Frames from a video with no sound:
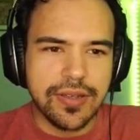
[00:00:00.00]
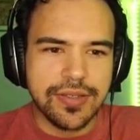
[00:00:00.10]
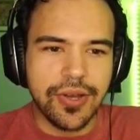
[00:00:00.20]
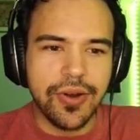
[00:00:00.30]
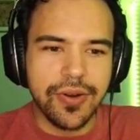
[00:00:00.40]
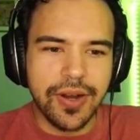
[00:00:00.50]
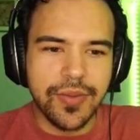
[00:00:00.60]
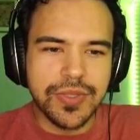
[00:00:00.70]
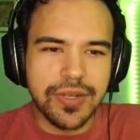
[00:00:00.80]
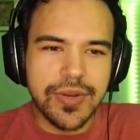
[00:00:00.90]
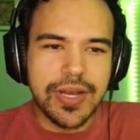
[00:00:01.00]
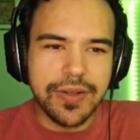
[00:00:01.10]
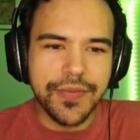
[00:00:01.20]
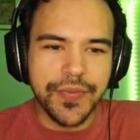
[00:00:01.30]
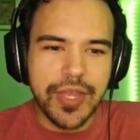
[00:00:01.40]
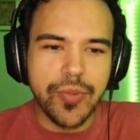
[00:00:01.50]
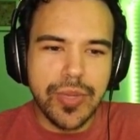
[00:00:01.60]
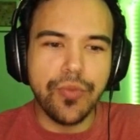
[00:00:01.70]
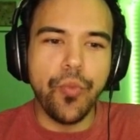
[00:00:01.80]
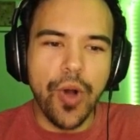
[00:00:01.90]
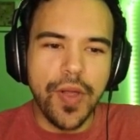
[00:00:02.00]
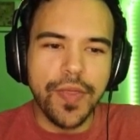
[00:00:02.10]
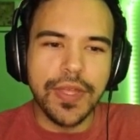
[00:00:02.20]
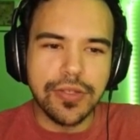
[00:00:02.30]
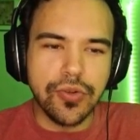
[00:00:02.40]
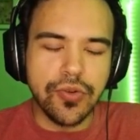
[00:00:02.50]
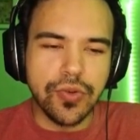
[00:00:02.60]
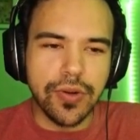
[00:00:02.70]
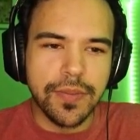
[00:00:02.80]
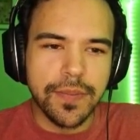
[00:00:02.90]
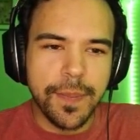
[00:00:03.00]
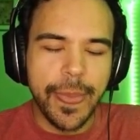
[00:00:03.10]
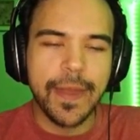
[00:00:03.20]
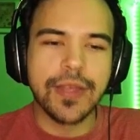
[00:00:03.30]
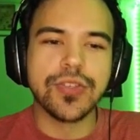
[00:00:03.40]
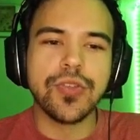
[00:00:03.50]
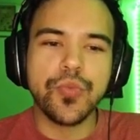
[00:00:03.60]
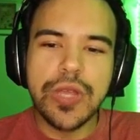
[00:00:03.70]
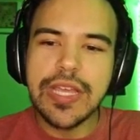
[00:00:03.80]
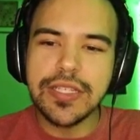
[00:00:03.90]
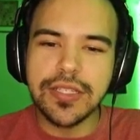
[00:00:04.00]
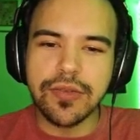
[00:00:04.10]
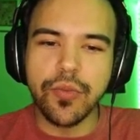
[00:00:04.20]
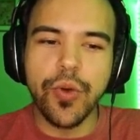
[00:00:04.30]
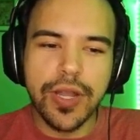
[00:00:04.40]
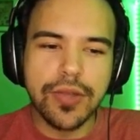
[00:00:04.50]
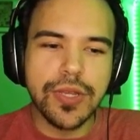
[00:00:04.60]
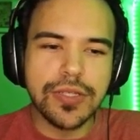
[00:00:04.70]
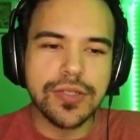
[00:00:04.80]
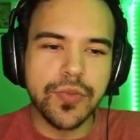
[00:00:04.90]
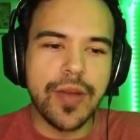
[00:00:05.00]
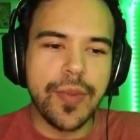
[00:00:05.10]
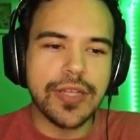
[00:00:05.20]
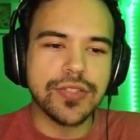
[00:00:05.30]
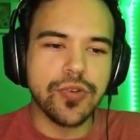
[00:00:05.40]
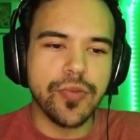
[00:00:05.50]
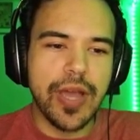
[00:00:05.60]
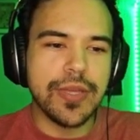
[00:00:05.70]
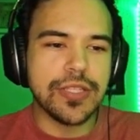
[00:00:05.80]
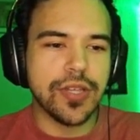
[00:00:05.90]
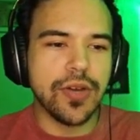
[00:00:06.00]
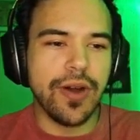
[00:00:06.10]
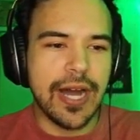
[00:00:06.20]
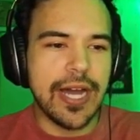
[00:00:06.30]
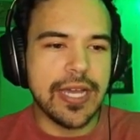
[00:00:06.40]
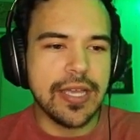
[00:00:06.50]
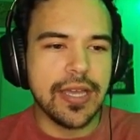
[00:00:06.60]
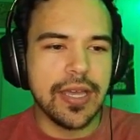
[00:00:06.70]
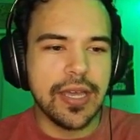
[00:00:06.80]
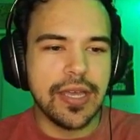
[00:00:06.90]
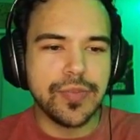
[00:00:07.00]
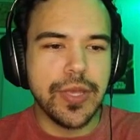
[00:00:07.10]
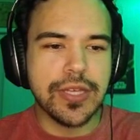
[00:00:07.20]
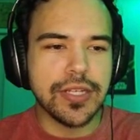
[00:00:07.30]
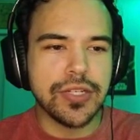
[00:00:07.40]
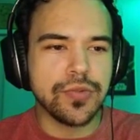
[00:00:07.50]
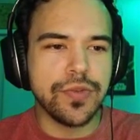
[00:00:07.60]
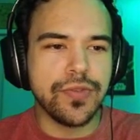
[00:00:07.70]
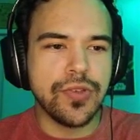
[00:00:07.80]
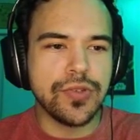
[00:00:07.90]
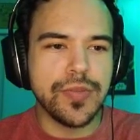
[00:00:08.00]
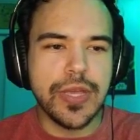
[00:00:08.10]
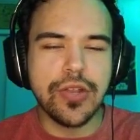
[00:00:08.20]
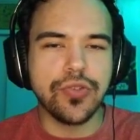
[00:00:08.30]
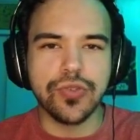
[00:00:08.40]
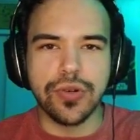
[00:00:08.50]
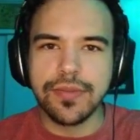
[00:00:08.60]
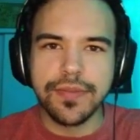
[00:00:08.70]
So I was like, well, that'll be the one that's neutral. So one of the reasons why my score might be so high is because I just refuse to be neutral.